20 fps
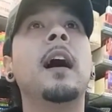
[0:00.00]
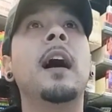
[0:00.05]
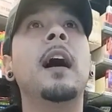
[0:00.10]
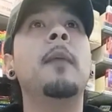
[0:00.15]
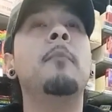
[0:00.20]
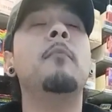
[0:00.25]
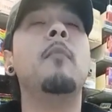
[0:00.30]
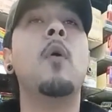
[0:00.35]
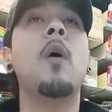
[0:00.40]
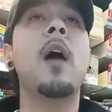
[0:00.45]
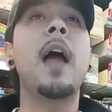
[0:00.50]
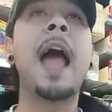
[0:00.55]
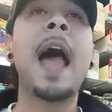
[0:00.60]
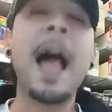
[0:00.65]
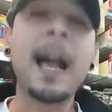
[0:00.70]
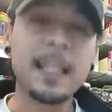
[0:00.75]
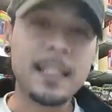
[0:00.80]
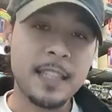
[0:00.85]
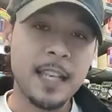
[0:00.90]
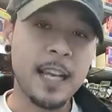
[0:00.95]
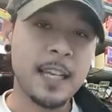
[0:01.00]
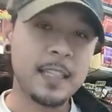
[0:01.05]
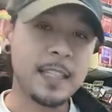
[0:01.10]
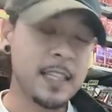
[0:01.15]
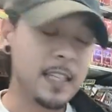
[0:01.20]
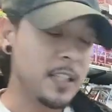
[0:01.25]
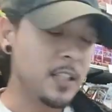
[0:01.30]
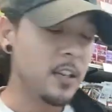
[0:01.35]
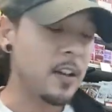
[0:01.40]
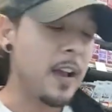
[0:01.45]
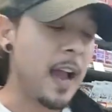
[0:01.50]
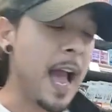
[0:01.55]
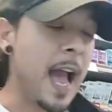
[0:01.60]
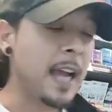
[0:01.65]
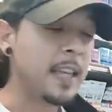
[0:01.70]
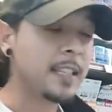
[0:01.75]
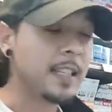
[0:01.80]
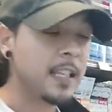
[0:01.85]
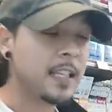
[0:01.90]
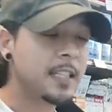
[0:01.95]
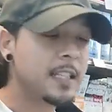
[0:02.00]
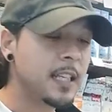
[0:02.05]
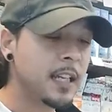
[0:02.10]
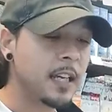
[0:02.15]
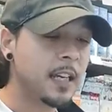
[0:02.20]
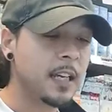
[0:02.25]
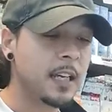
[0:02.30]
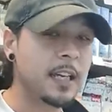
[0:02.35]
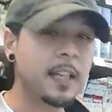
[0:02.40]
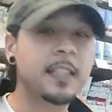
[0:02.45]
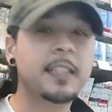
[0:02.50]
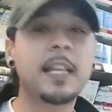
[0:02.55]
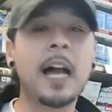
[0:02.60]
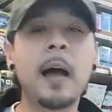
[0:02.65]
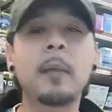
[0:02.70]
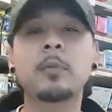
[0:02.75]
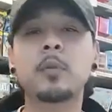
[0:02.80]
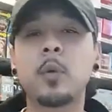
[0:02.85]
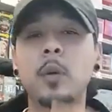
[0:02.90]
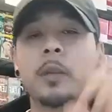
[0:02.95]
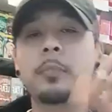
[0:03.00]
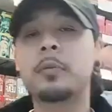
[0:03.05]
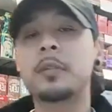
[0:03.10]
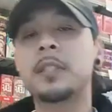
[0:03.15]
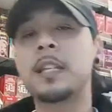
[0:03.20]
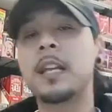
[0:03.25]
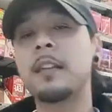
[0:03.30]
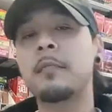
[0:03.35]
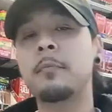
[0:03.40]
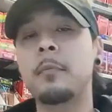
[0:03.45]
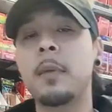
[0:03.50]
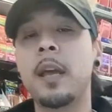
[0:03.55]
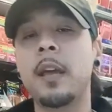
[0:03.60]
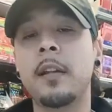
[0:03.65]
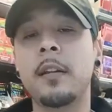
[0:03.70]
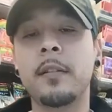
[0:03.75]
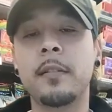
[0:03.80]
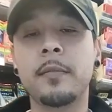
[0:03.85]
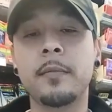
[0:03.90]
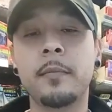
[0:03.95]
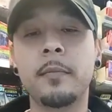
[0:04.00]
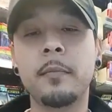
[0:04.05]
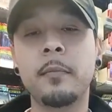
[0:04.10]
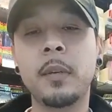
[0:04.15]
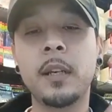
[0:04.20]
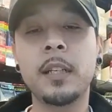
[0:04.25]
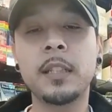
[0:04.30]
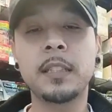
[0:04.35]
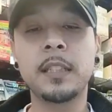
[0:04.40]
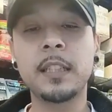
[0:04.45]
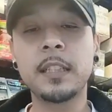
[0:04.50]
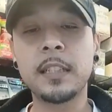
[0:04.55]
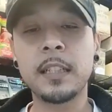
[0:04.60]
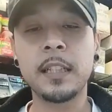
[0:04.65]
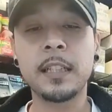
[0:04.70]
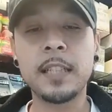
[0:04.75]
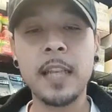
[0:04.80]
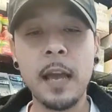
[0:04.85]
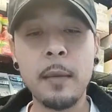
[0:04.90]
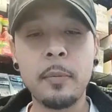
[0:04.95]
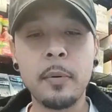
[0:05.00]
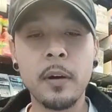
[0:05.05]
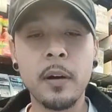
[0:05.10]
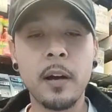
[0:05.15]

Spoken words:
more access, easier access to the top 20% of men, because these are the type